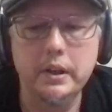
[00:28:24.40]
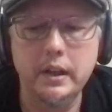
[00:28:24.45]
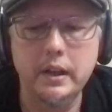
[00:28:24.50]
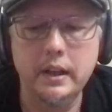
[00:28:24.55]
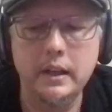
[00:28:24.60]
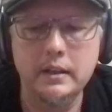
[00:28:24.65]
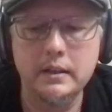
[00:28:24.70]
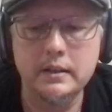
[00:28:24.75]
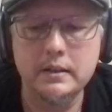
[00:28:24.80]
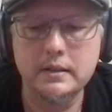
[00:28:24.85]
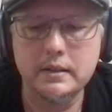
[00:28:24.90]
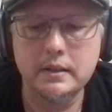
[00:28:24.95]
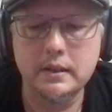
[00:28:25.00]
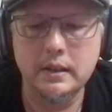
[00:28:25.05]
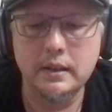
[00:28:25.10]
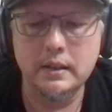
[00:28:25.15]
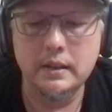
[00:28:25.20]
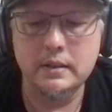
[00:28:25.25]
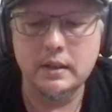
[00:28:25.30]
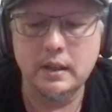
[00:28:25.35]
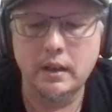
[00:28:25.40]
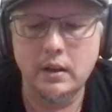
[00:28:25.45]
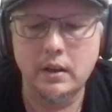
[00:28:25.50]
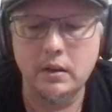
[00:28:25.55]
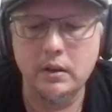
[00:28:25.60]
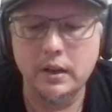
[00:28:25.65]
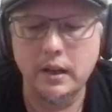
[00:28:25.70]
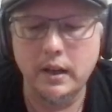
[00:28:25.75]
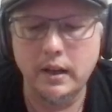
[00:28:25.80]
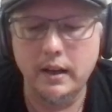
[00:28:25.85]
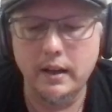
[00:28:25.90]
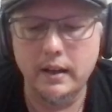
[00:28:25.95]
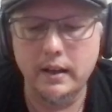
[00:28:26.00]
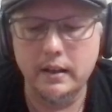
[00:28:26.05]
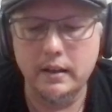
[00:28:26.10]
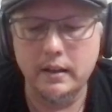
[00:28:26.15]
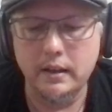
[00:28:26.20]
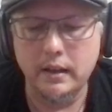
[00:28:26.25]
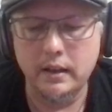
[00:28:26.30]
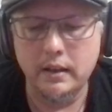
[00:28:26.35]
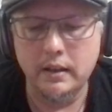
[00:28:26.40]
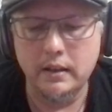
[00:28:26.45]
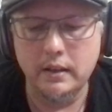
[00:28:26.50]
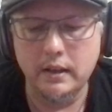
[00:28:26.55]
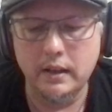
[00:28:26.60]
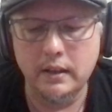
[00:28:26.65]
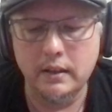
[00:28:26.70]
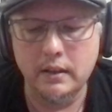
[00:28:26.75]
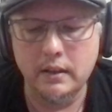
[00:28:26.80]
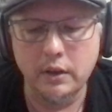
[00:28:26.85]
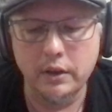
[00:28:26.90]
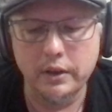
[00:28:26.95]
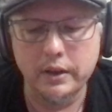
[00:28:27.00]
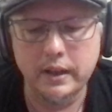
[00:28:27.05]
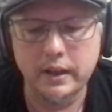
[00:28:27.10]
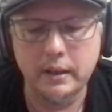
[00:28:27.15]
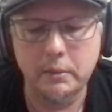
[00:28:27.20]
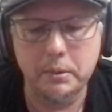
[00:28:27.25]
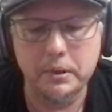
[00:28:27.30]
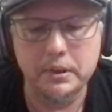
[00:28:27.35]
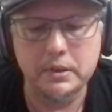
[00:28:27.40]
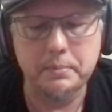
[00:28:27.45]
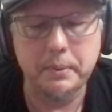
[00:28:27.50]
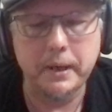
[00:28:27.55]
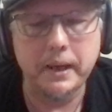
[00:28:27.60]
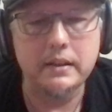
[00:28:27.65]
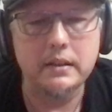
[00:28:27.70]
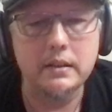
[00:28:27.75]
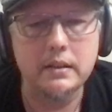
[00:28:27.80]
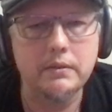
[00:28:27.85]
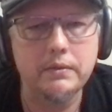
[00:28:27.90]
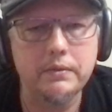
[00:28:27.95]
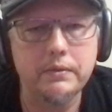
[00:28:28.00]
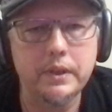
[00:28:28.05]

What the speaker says: it's all God, and looking at perspective,